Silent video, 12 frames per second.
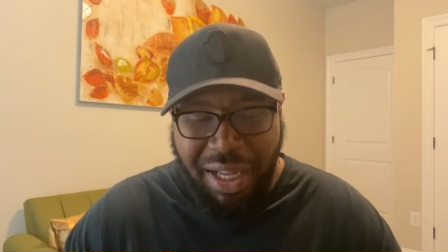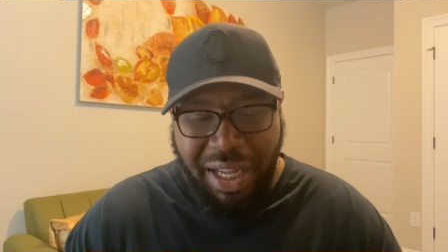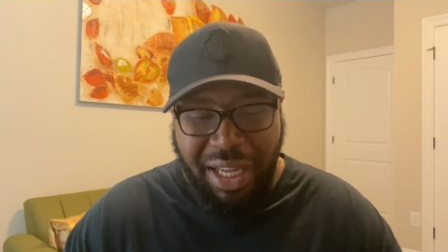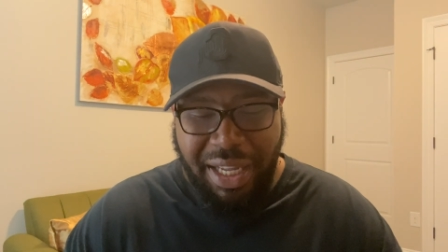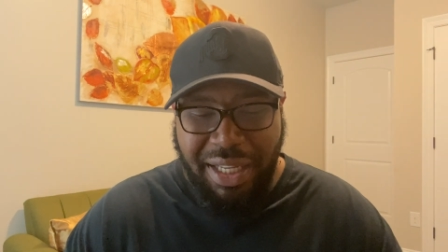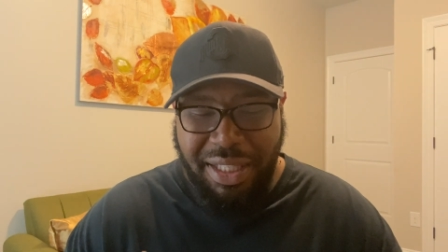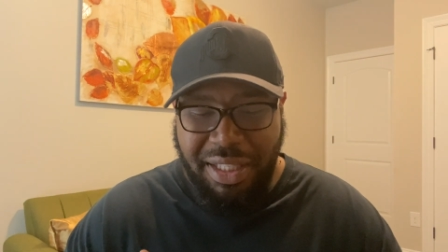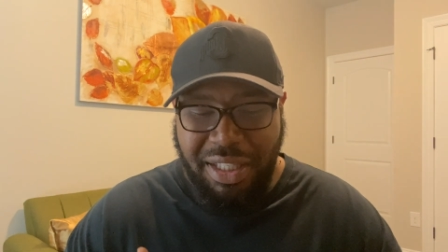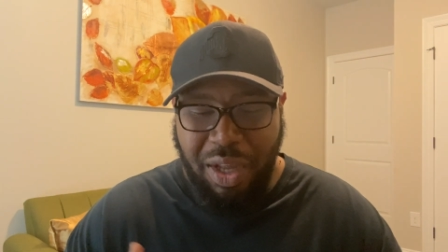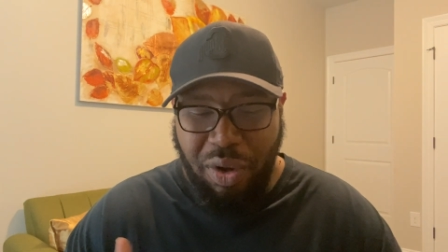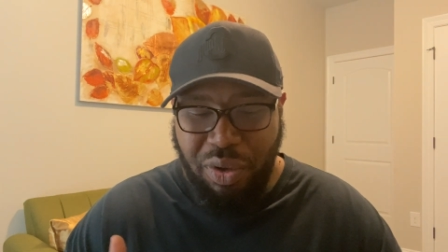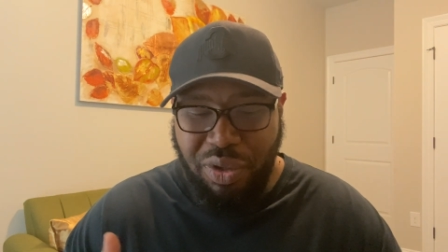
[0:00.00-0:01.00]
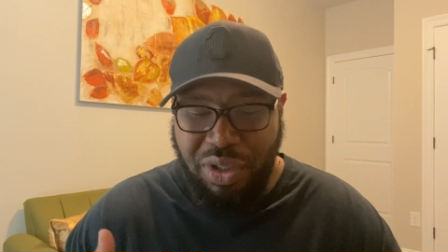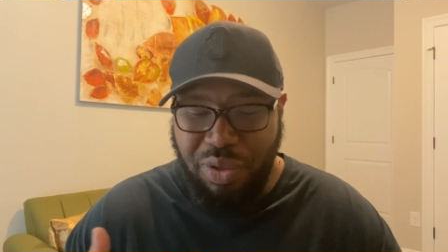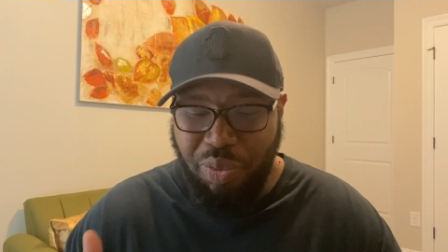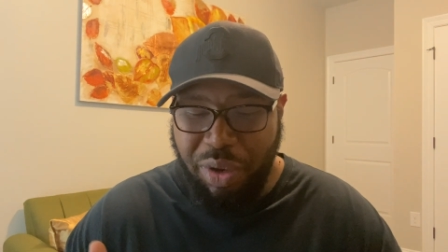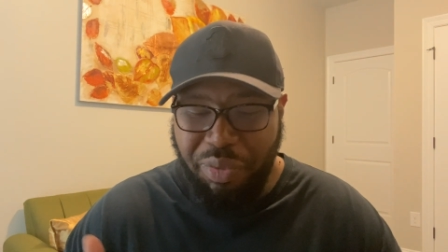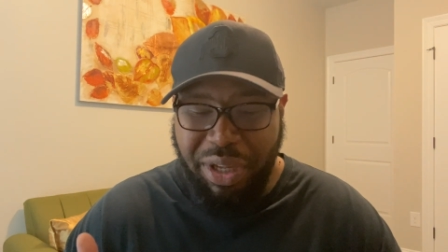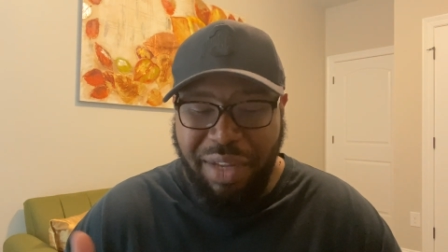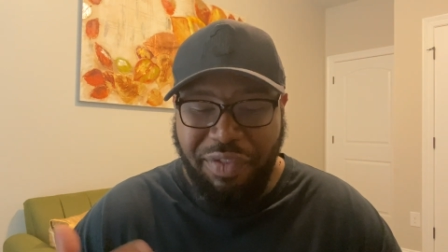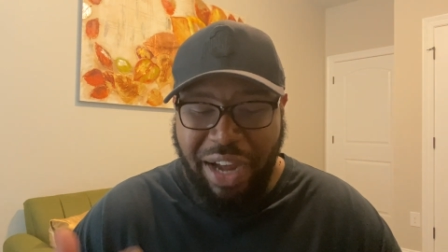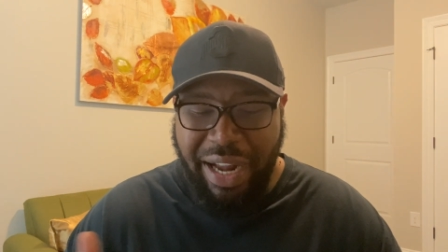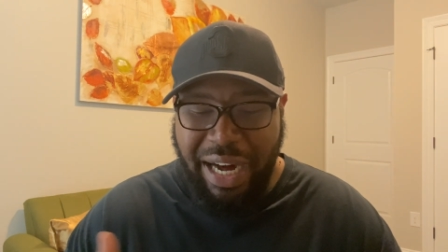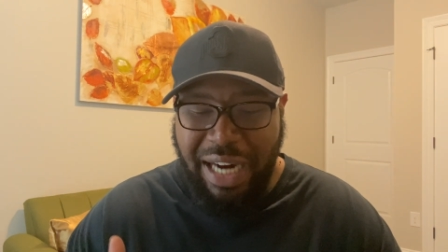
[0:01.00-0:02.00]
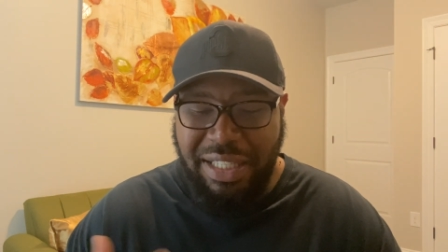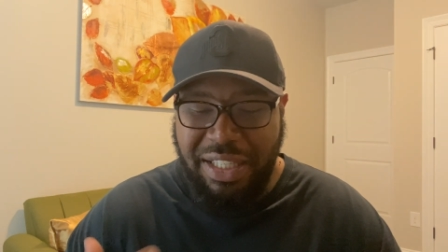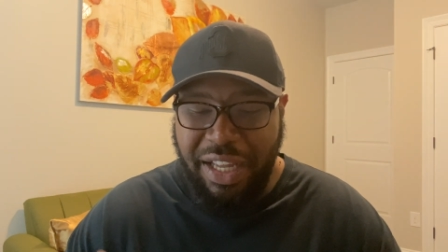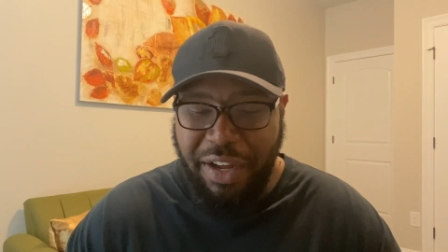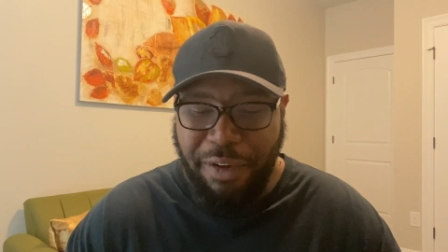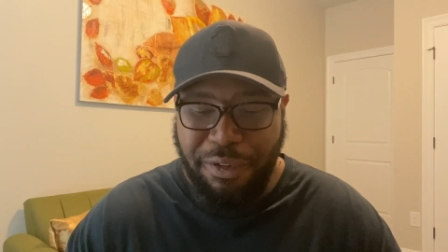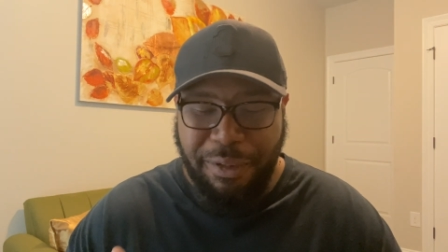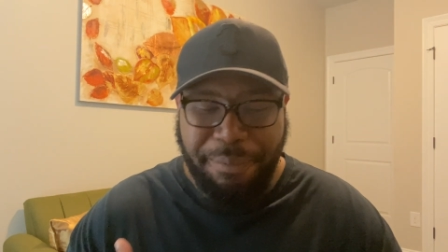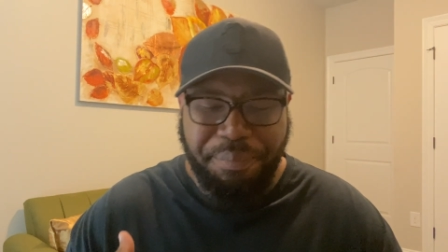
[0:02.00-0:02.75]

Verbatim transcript: And those, when we find ourselves